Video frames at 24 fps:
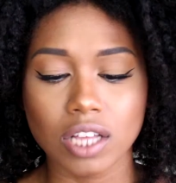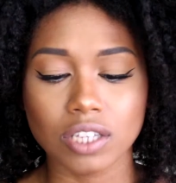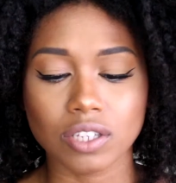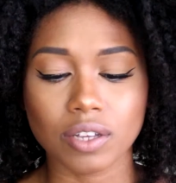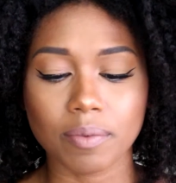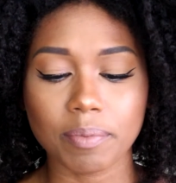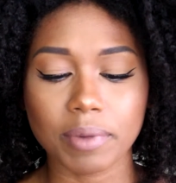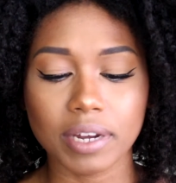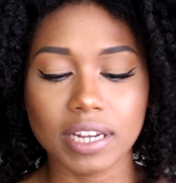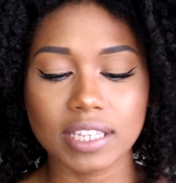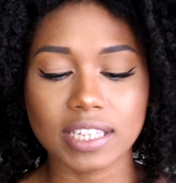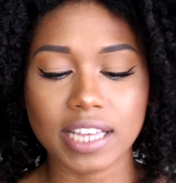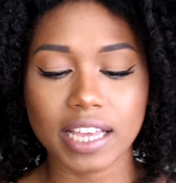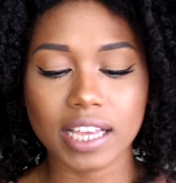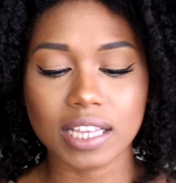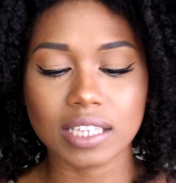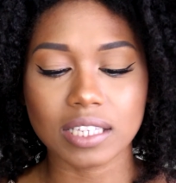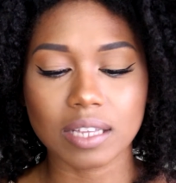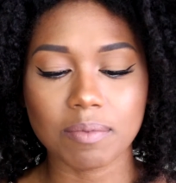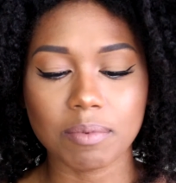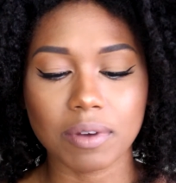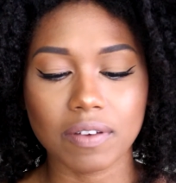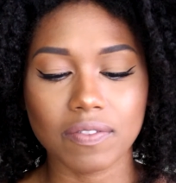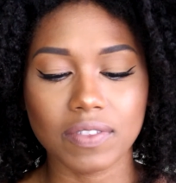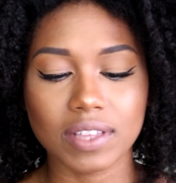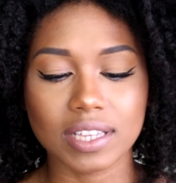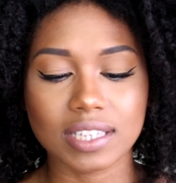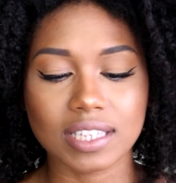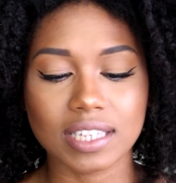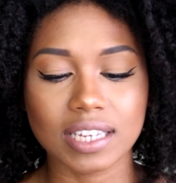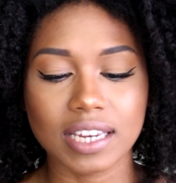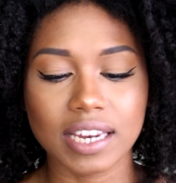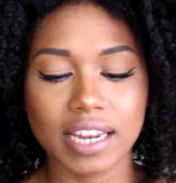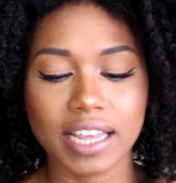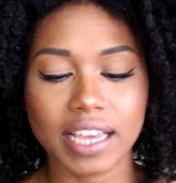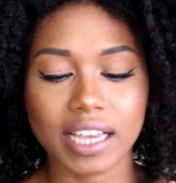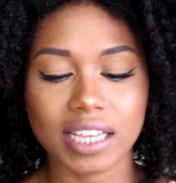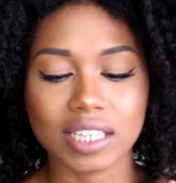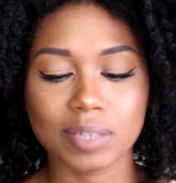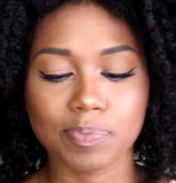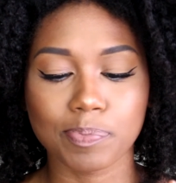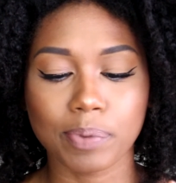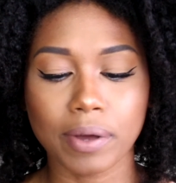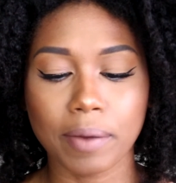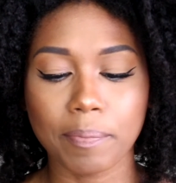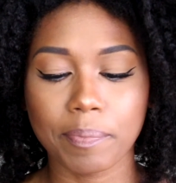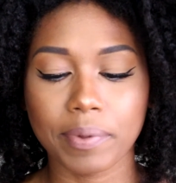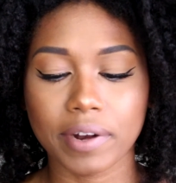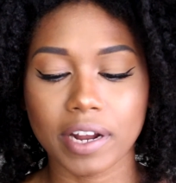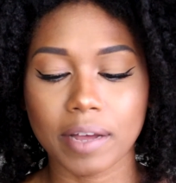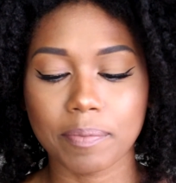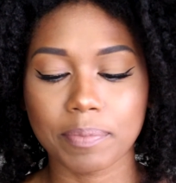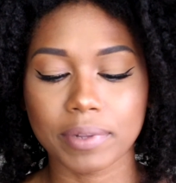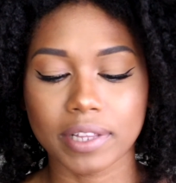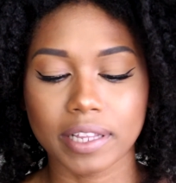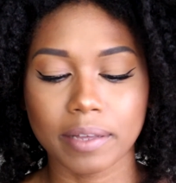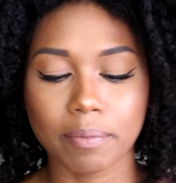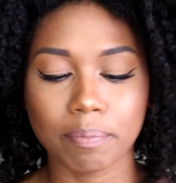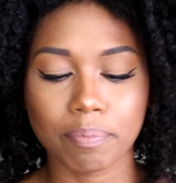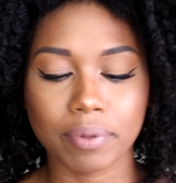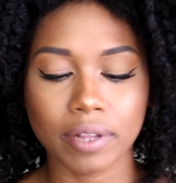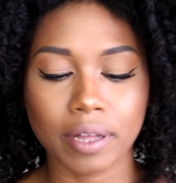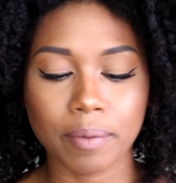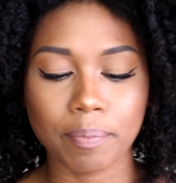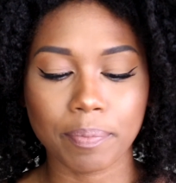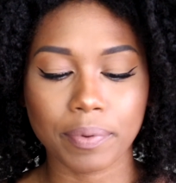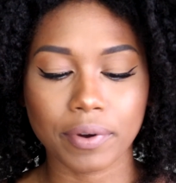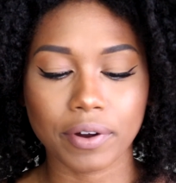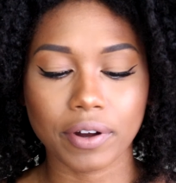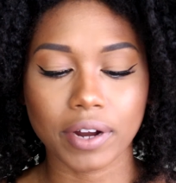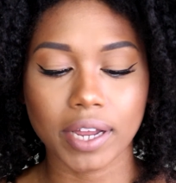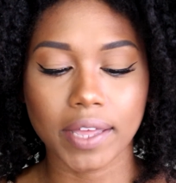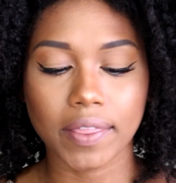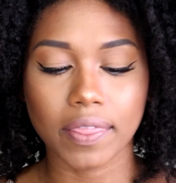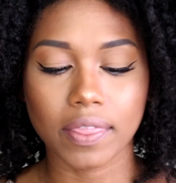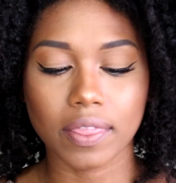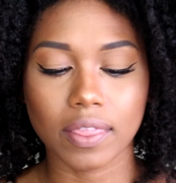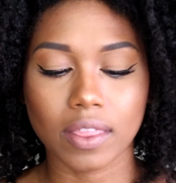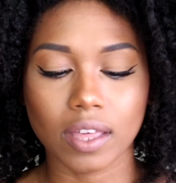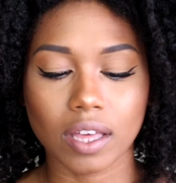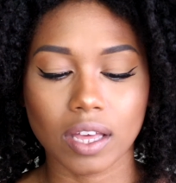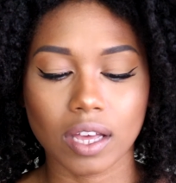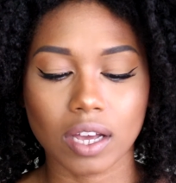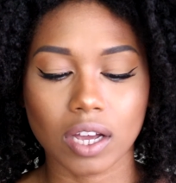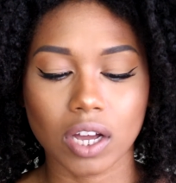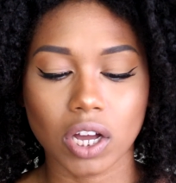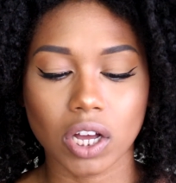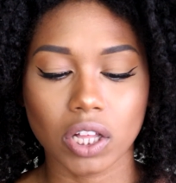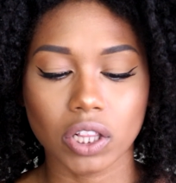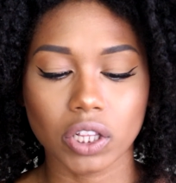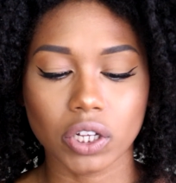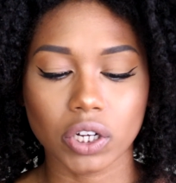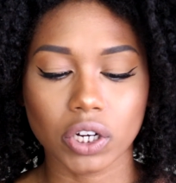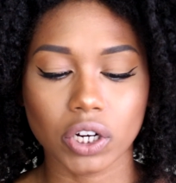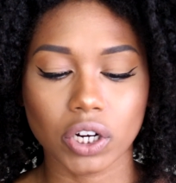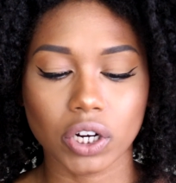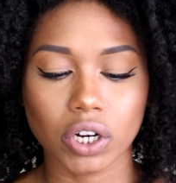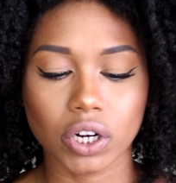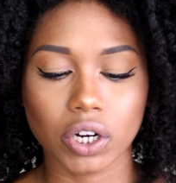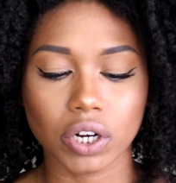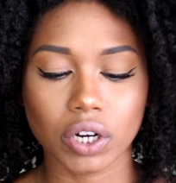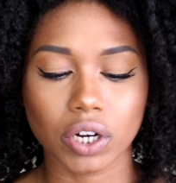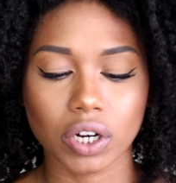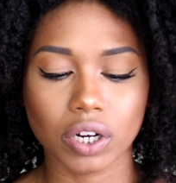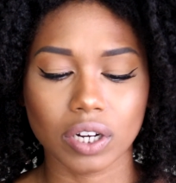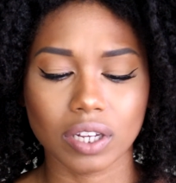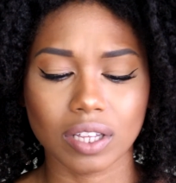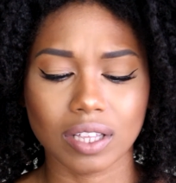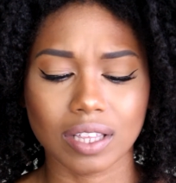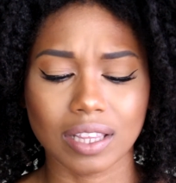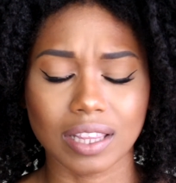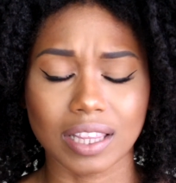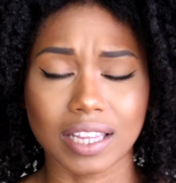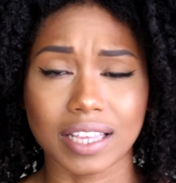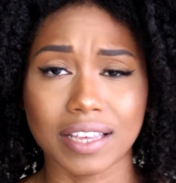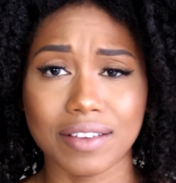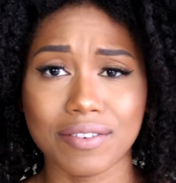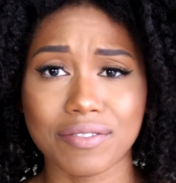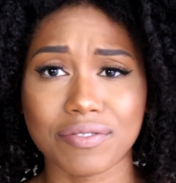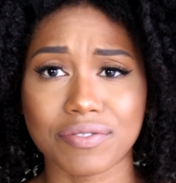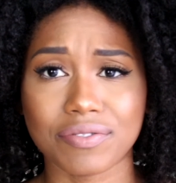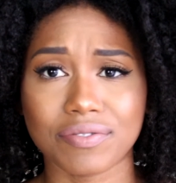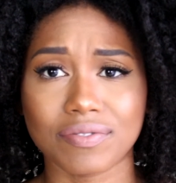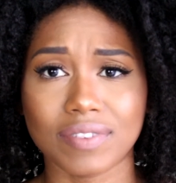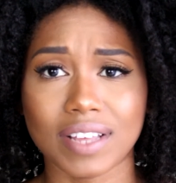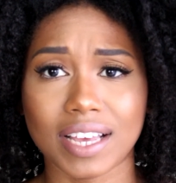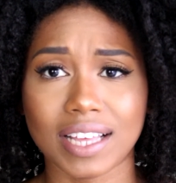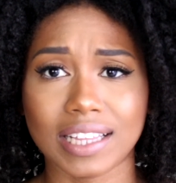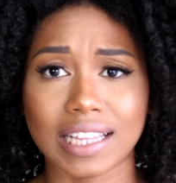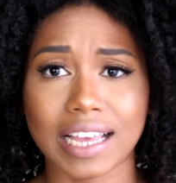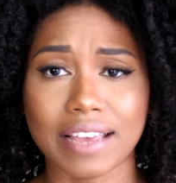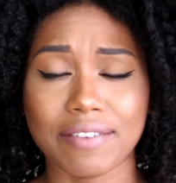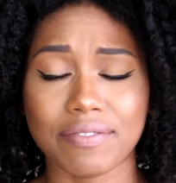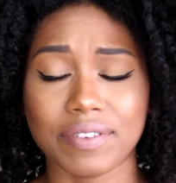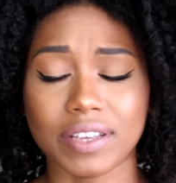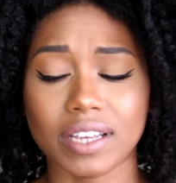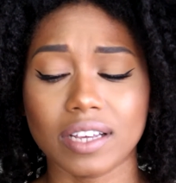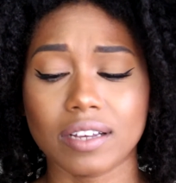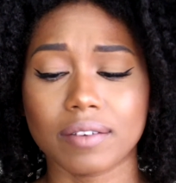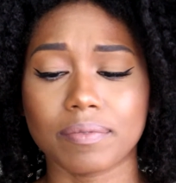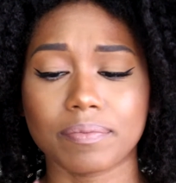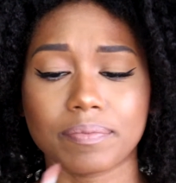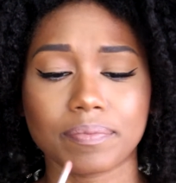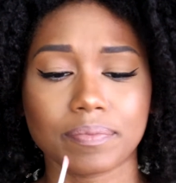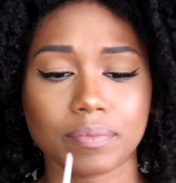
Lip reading: So I'm going to take some of this NYX Pump It Up Lip Plumper in the color Live, L-I-V.